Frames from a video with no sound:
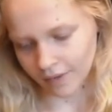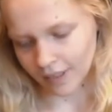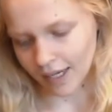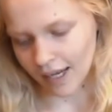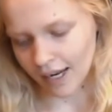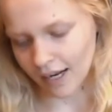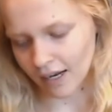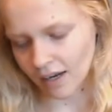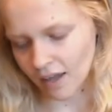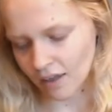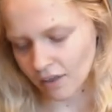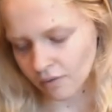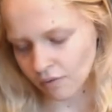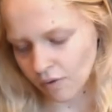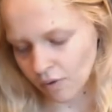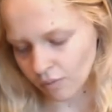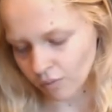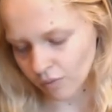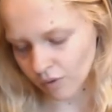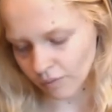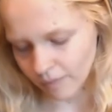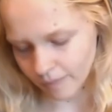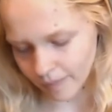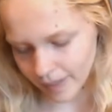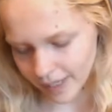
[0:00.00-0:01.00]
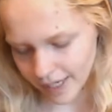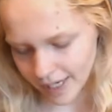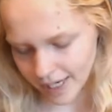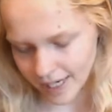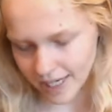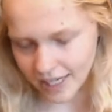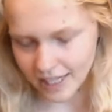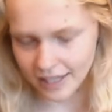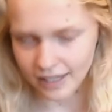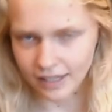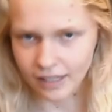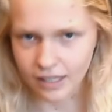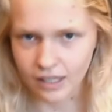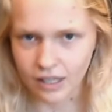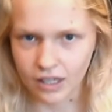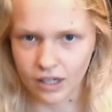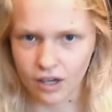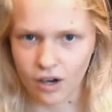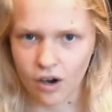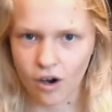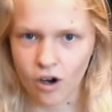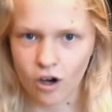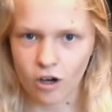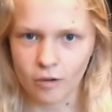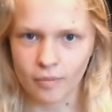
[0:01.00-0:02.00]
and another one would be
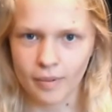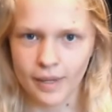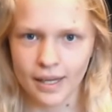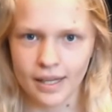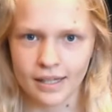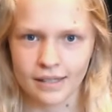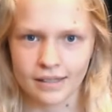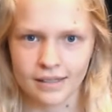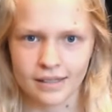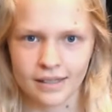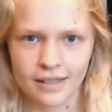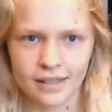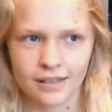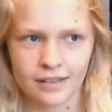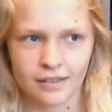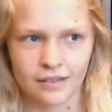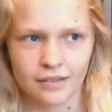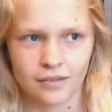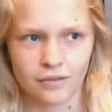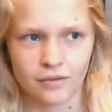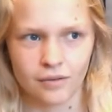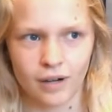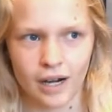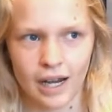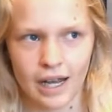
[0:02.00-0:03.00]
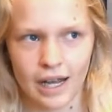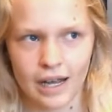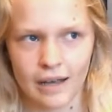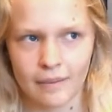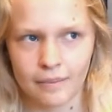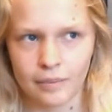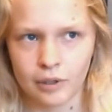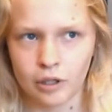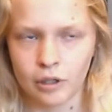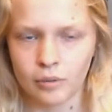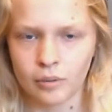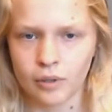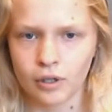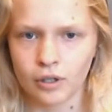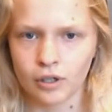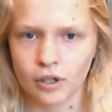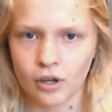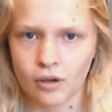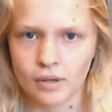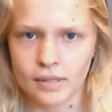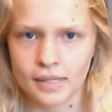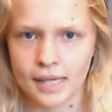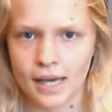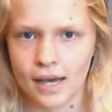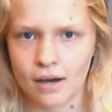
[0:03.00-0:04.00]
The Hobbit where Bilbo
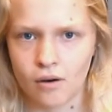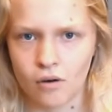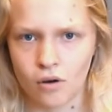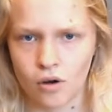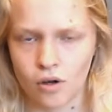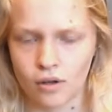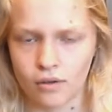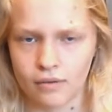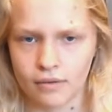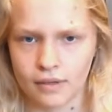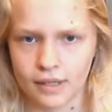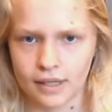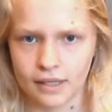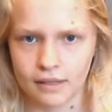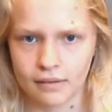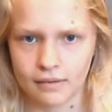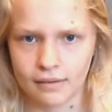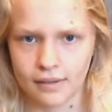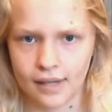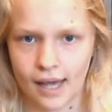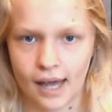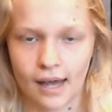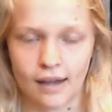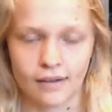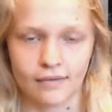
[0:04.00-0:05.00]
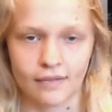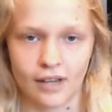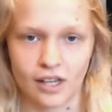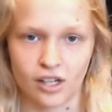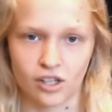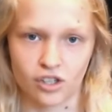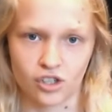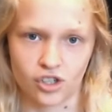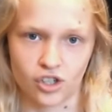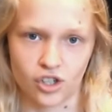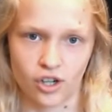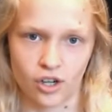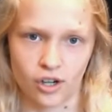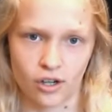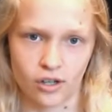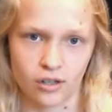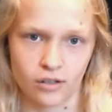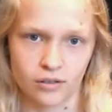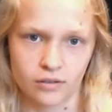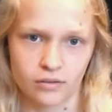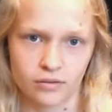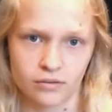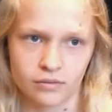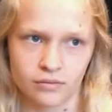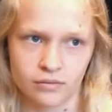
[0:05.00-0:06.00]
goes out on that adventure.
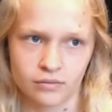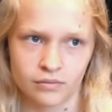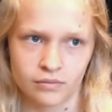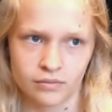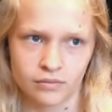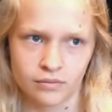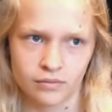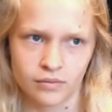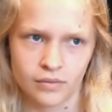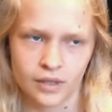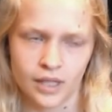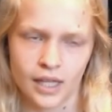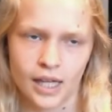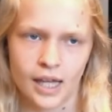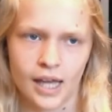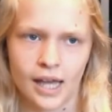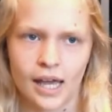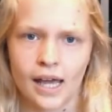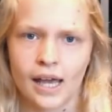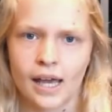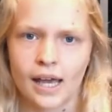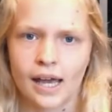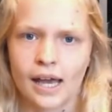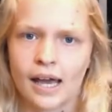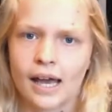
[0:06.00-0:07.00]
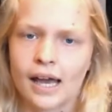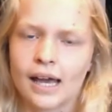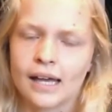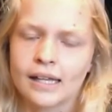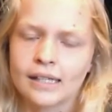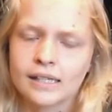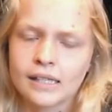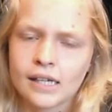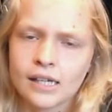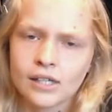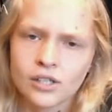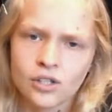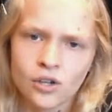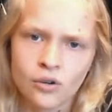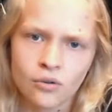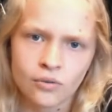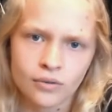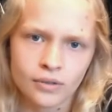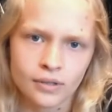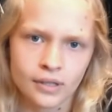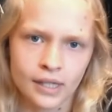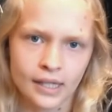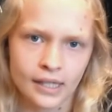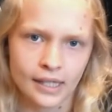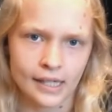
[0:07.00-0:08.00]
And I don't
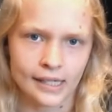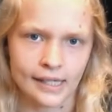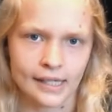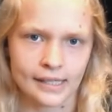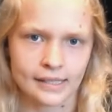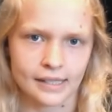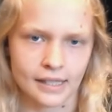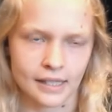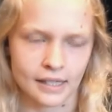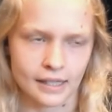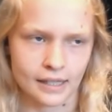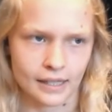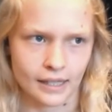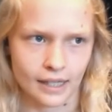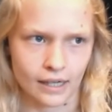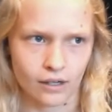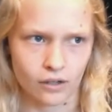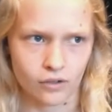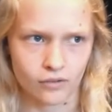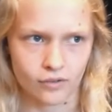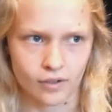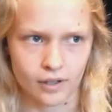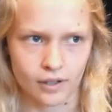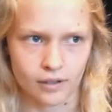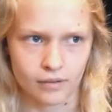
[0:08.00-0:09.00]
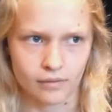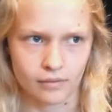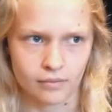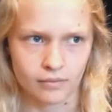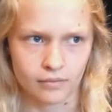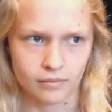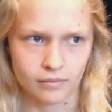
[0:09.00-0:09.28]
think he gets anything out of it.